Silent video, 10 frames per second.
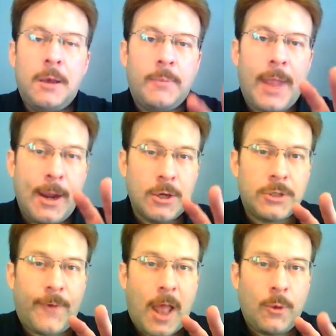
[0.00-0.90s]

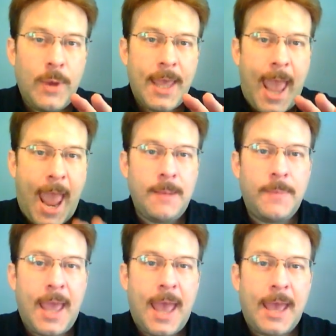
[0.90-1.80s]
players following
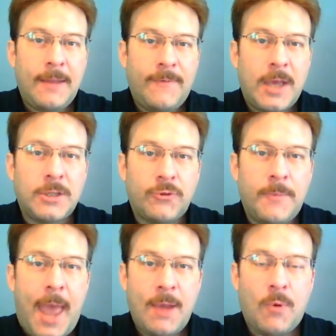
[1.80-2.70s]
NBA advice
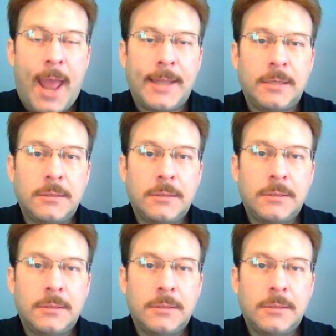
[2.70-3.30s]
from A-Red,